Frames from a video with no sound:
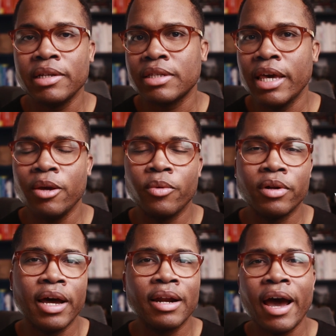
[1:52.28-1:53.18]
missing, we're
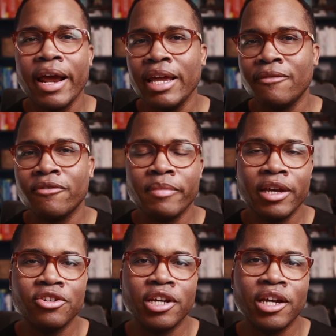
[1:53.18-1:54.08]
not hiding
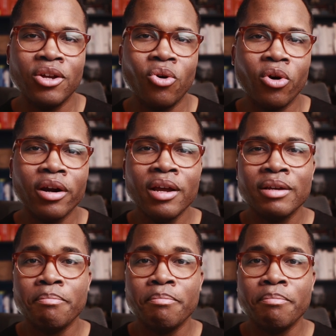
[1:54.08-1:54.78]
information or